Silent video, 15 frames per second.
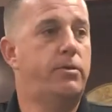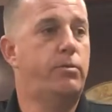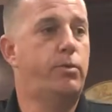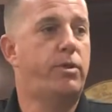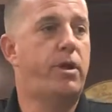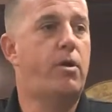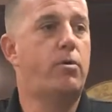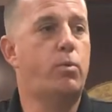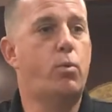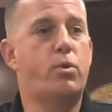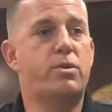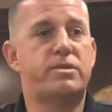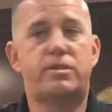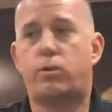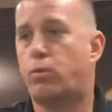We're the only
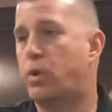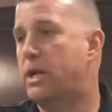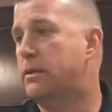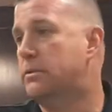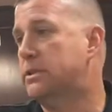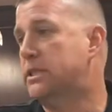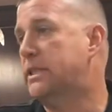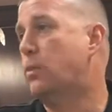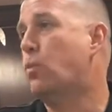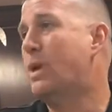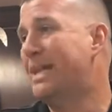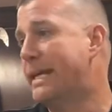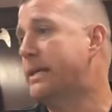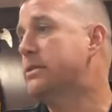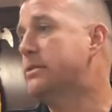ones that are
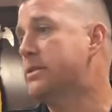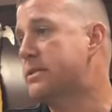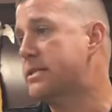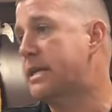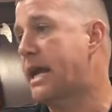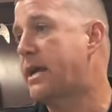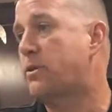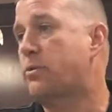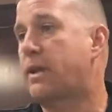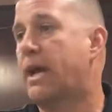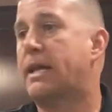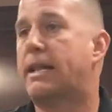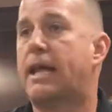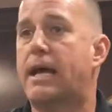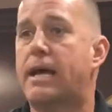willing to stand on
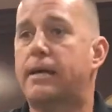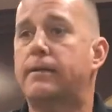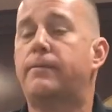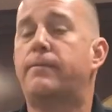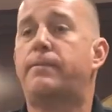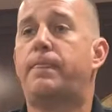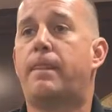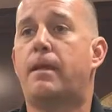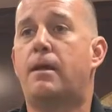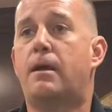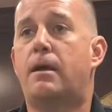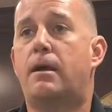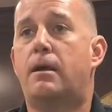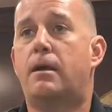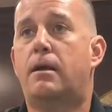that line
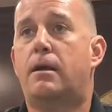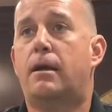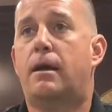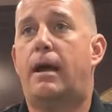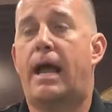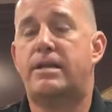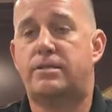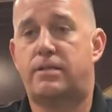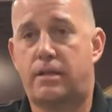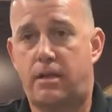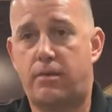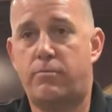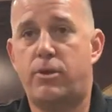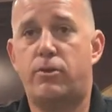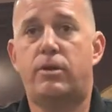as the
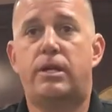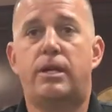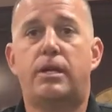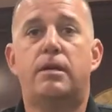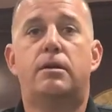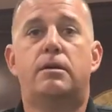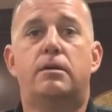community